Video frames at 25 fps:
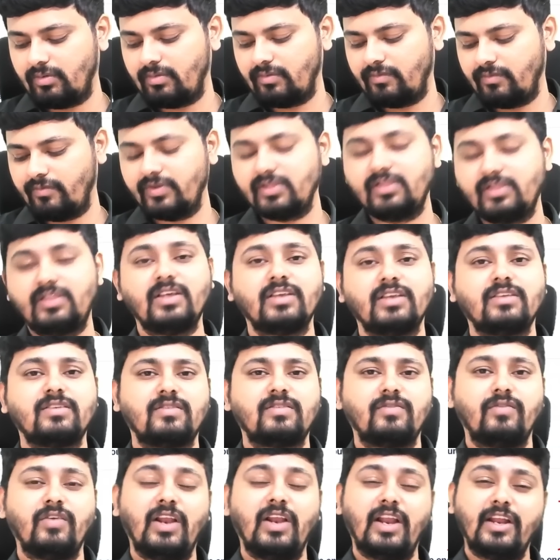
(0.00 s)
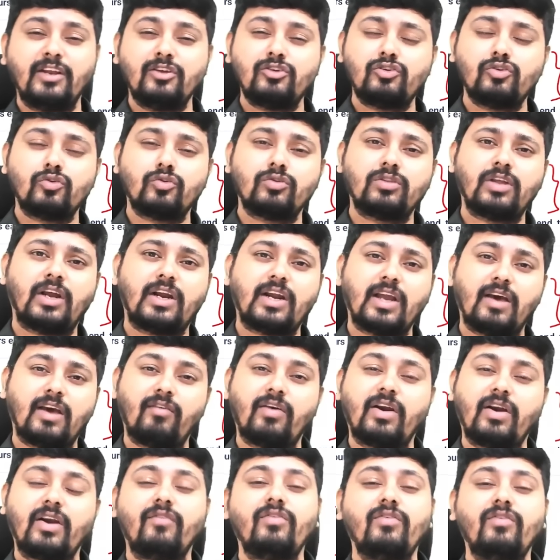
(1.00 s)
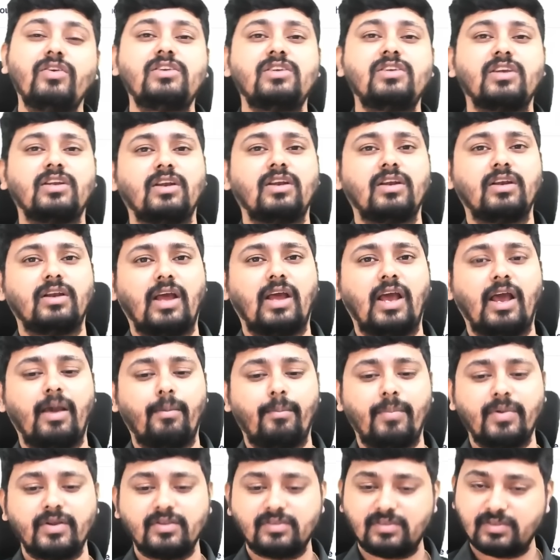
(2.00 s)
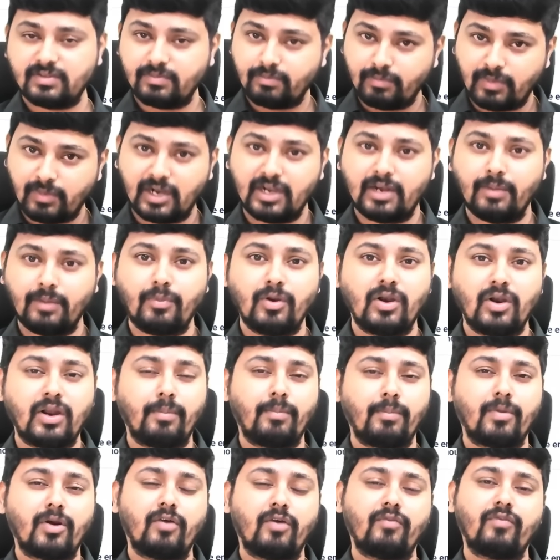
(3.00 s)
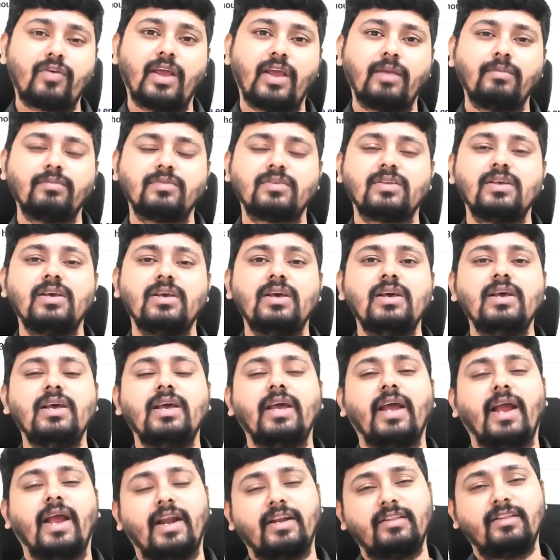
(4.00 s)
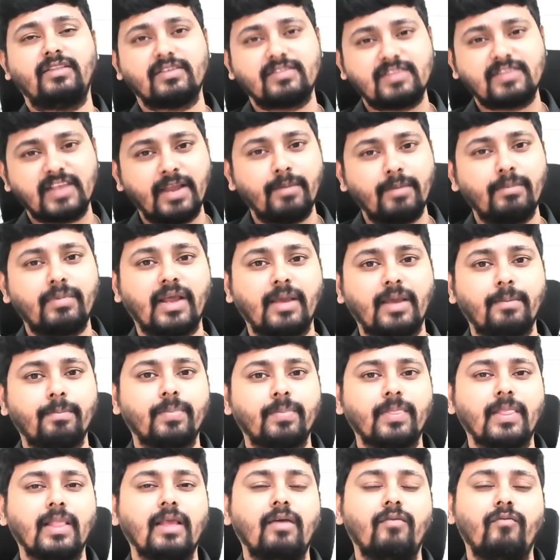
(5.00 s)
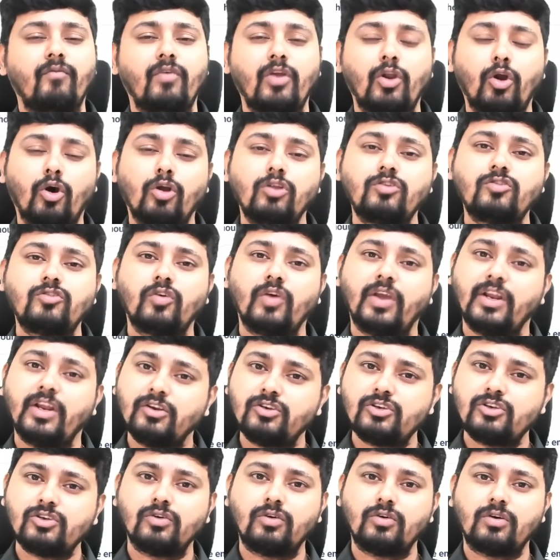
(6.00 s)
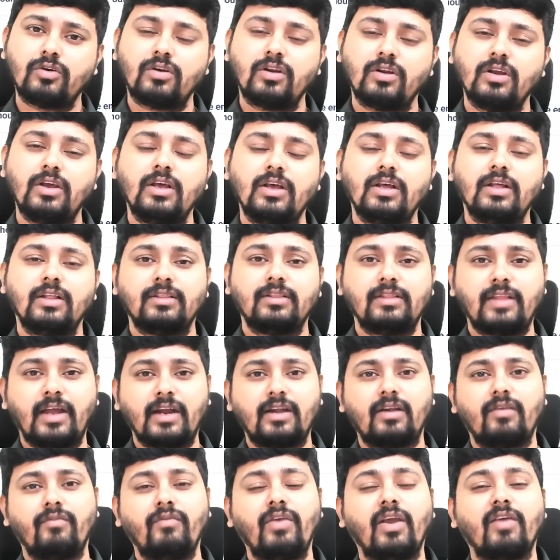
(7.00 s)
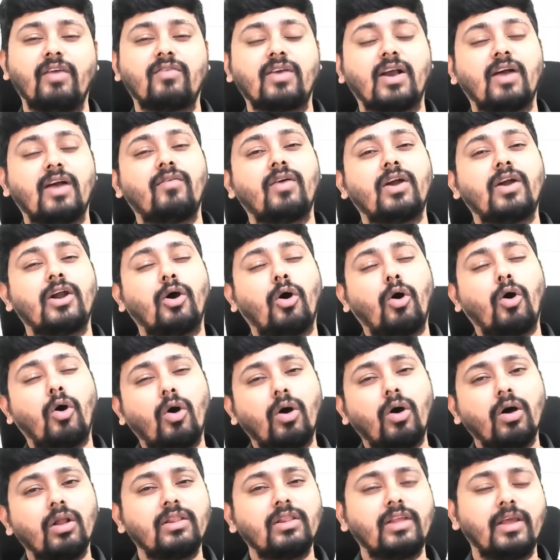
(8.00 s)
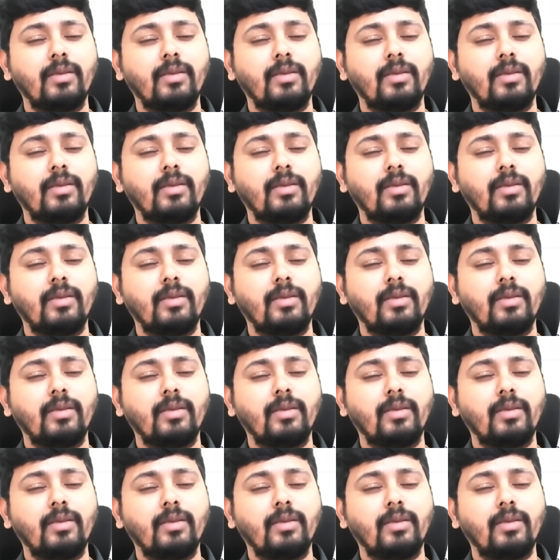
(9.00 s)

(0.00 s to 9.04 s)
with this, we'll ensure that our revision happens multiple number of times. At the same time, we'll also ensure that we have covered all the